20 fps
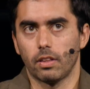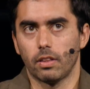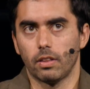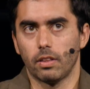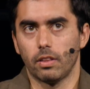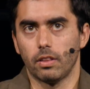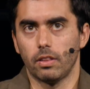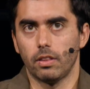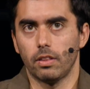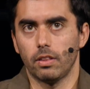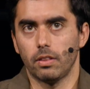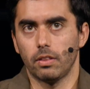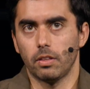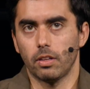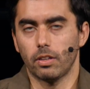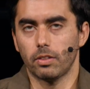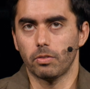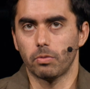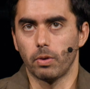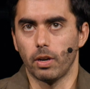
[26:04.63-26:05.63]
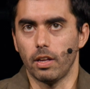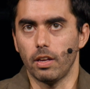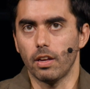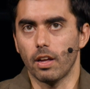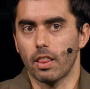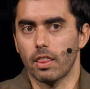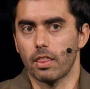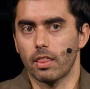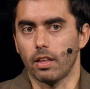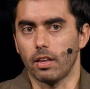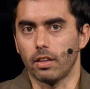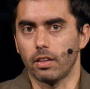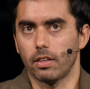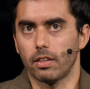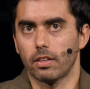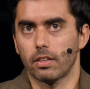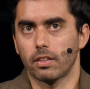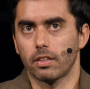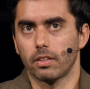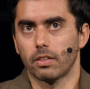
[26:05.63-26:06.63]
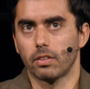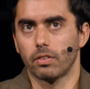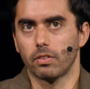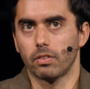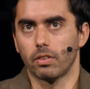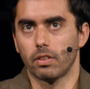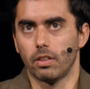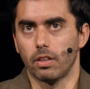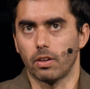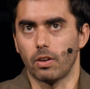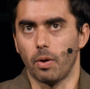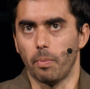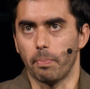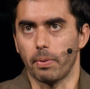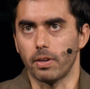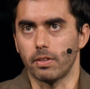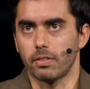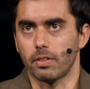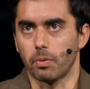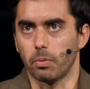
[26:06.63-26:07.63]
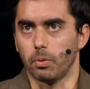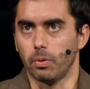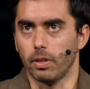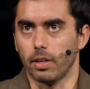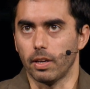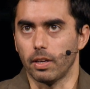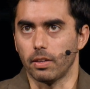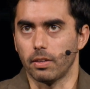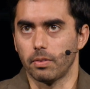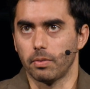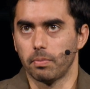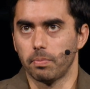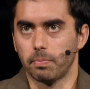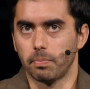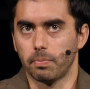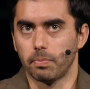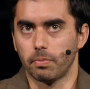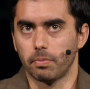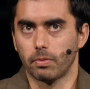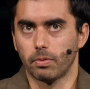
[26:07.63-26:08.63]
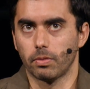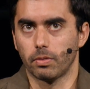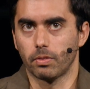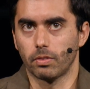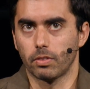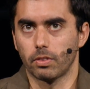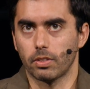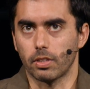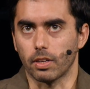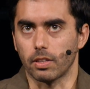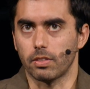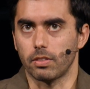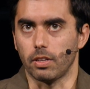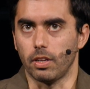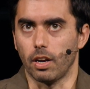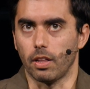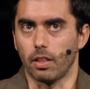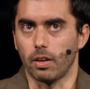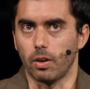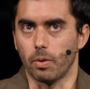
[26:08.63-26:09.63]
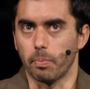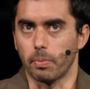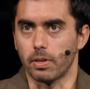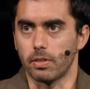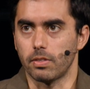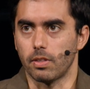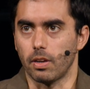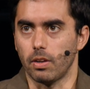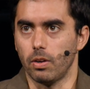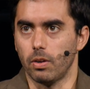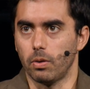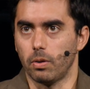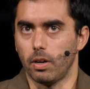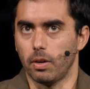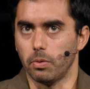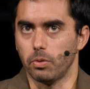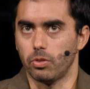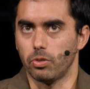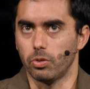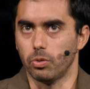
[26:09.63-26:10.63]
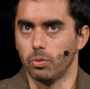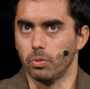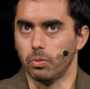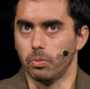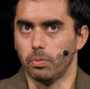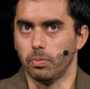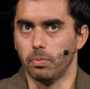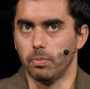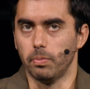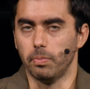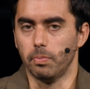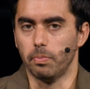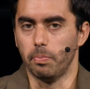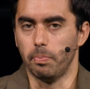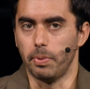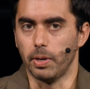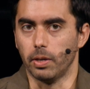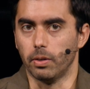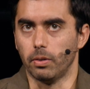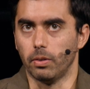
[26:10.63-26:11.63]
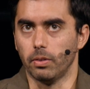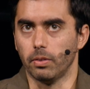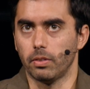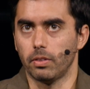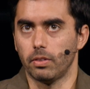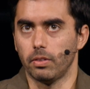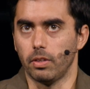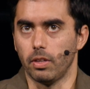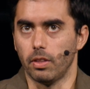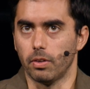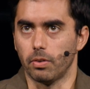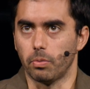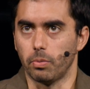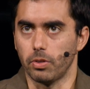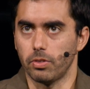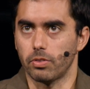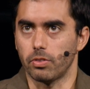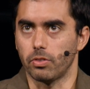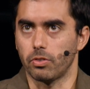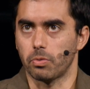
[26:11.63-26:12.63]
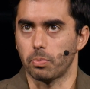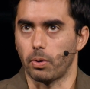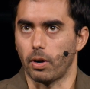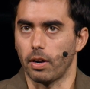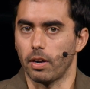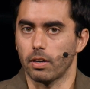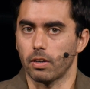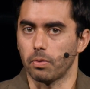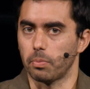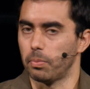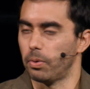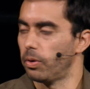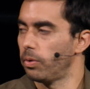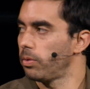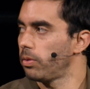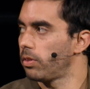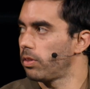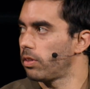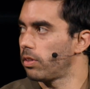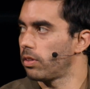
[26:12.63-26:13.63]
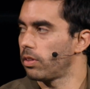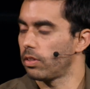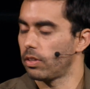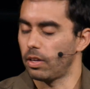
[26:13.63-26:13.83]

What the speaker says: Not really. I think the companies that will succeed are the companies that know how to build either research product or both.